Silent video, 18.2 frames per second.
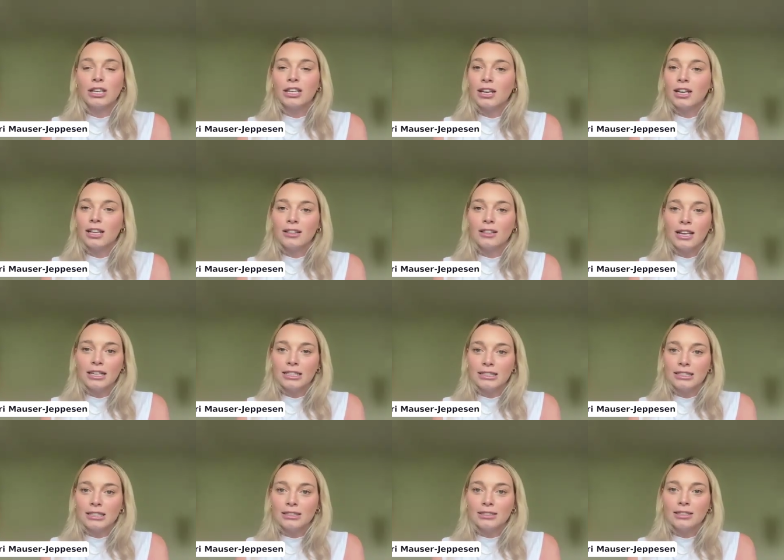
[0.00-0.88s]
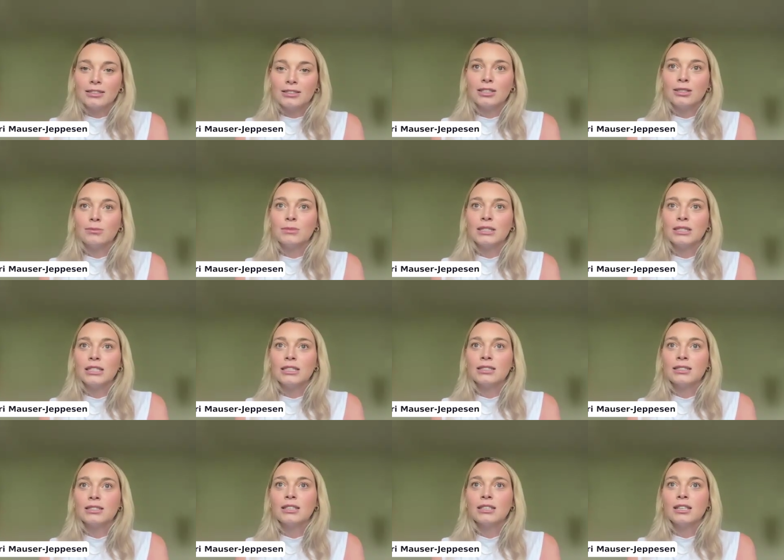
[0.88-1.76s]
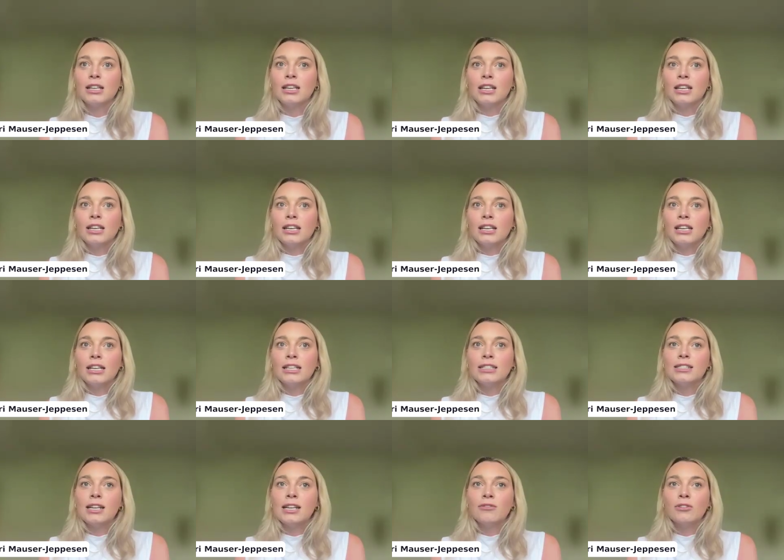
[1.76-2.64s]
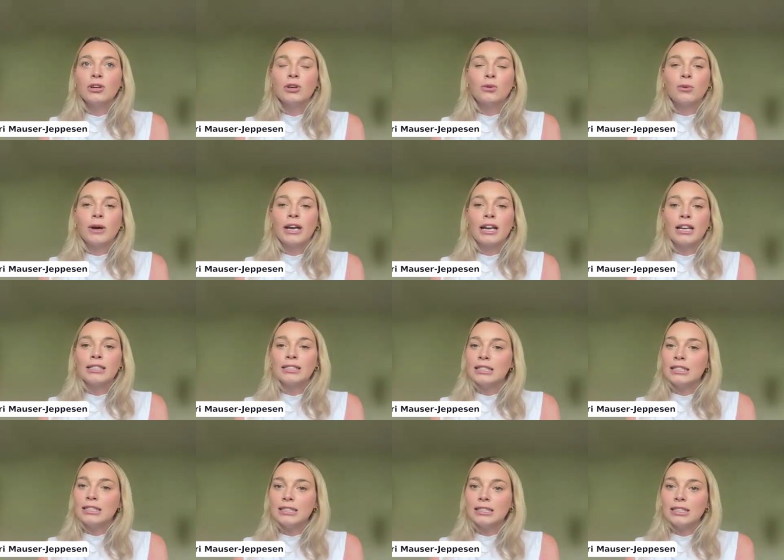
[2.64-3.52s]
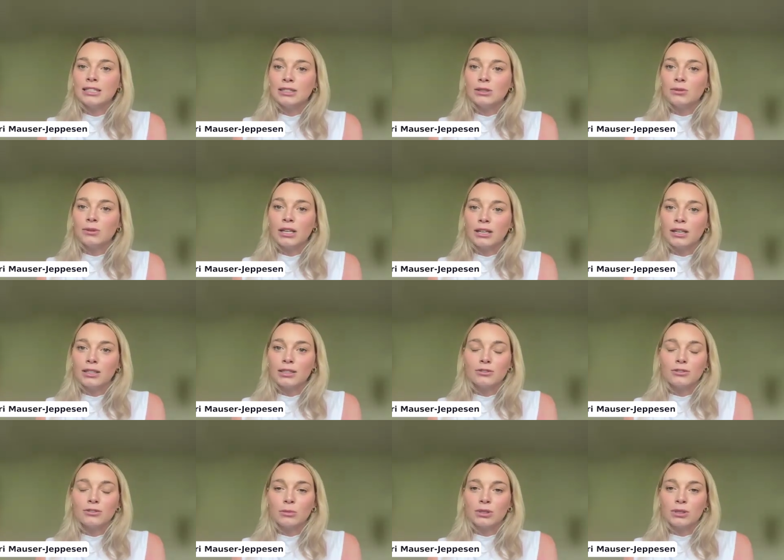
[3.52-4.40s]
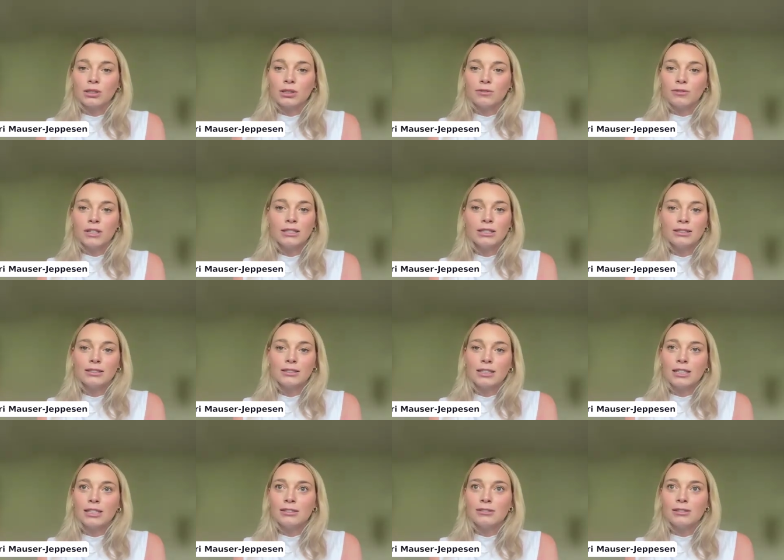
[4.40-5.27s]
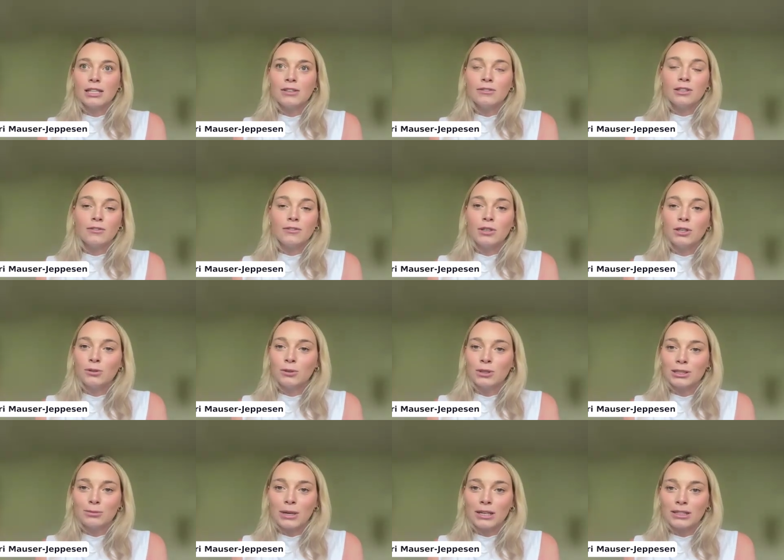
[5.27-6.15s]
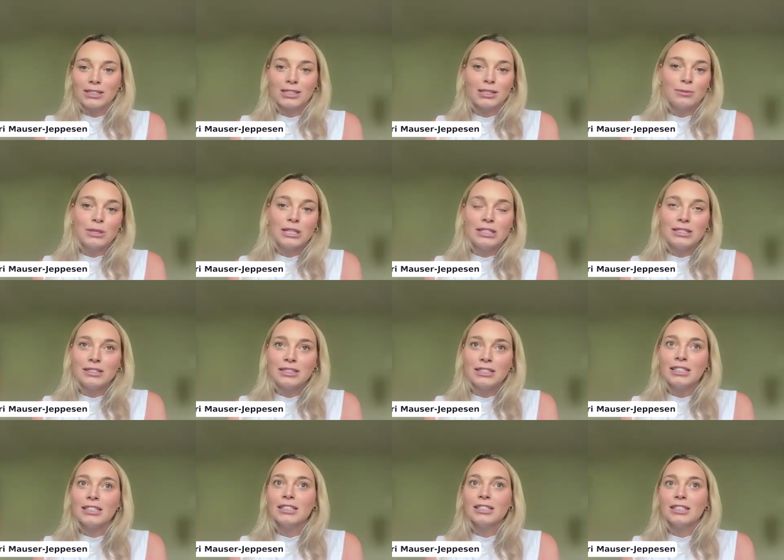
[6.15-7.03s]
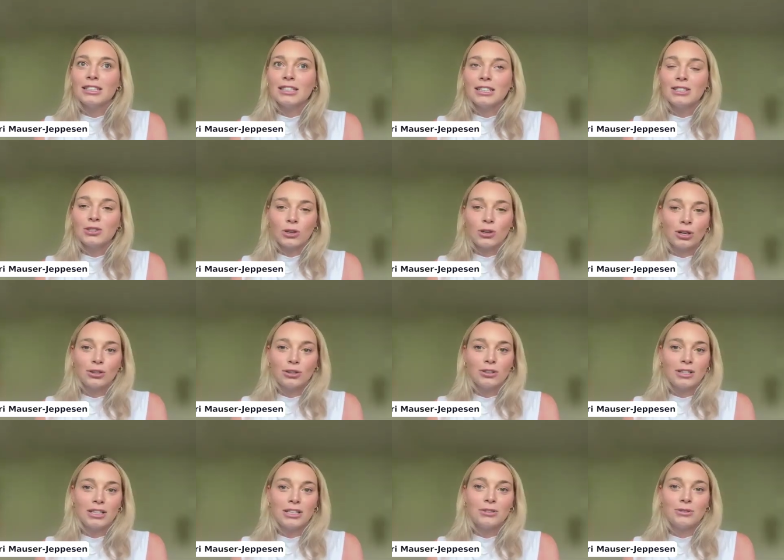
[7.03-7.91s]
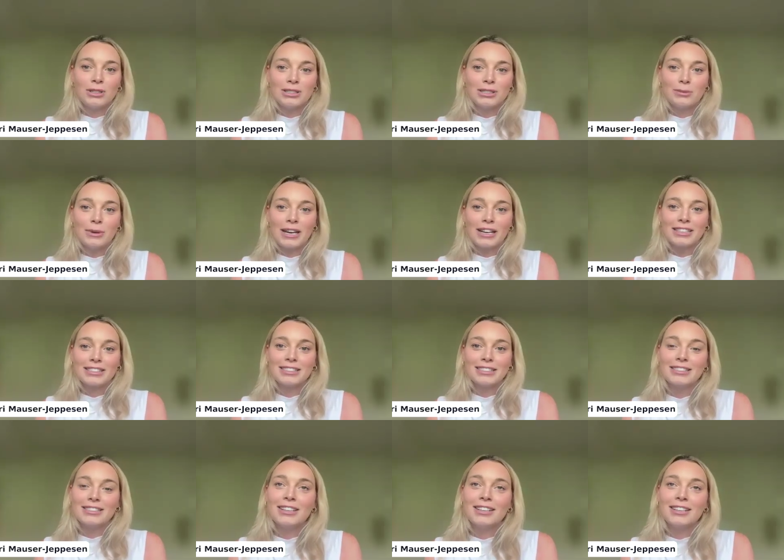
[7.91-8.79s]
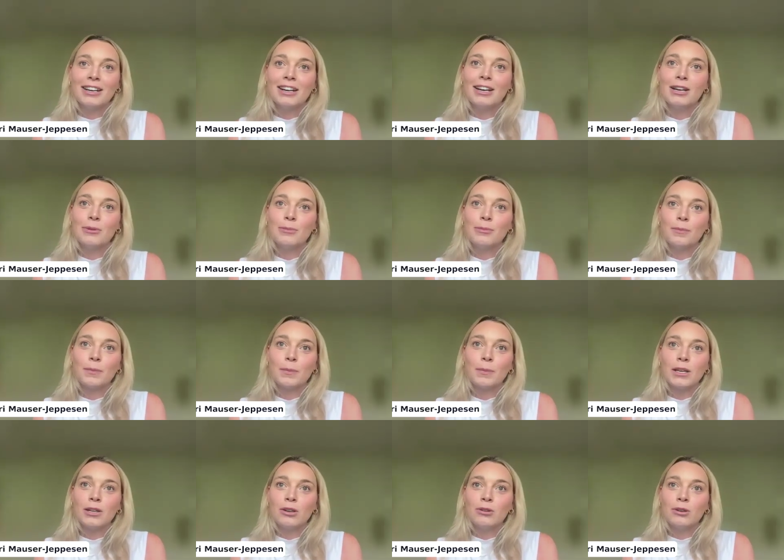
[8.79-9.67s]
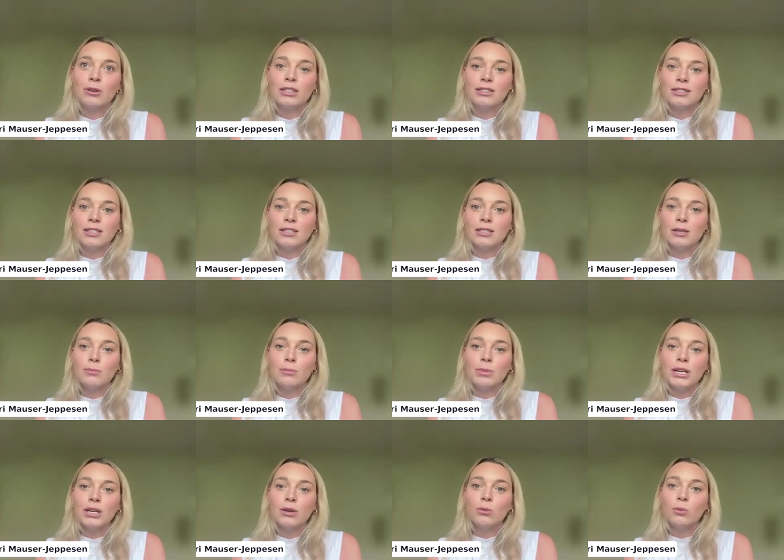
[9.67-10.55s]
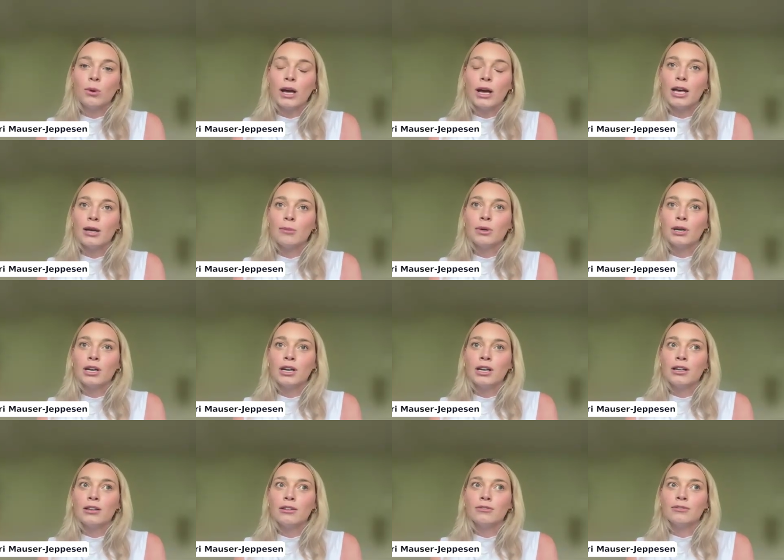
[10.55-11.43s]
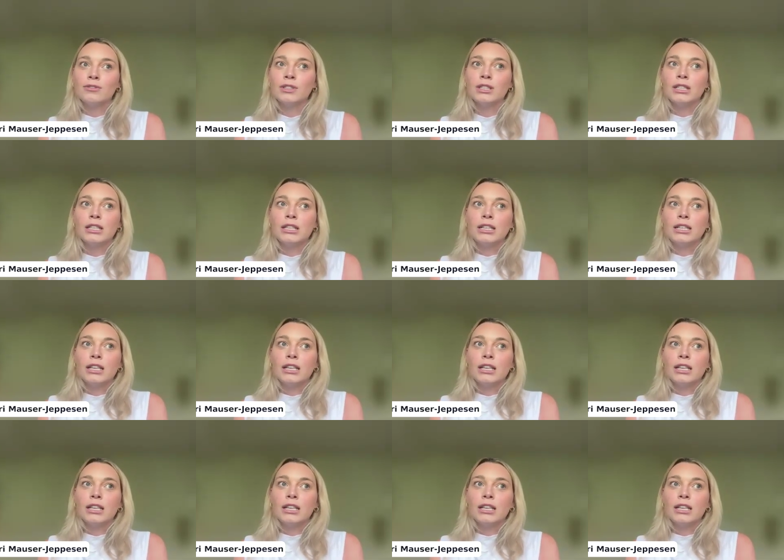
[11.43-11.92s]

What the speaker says: looking at legacy systems, it's never quite as easy as you think it is from the surface. And even if you don't expect it to be easy, it's harder than you would expect. It's a big web of